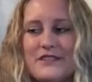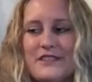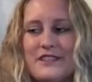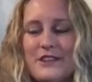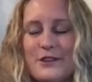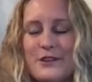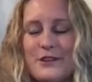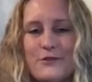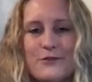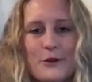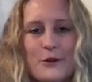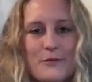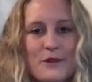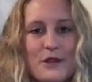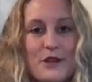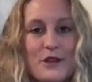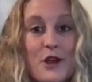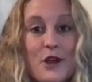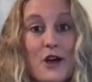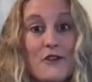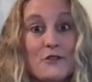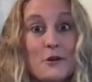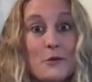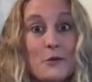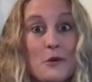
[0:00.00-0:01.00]
from the
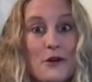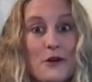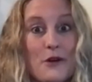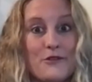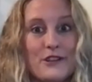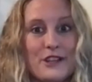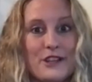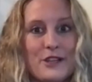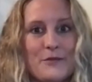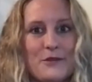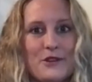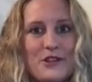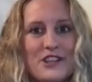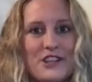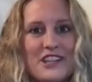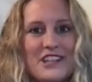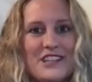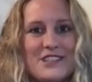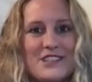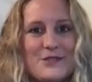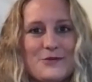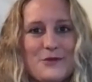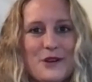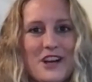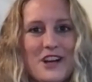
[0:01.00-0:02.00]
not-for-profit community
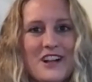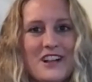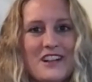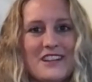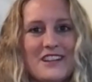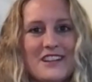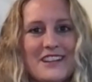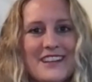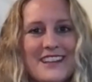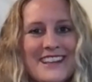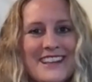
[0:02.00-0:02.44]
as well.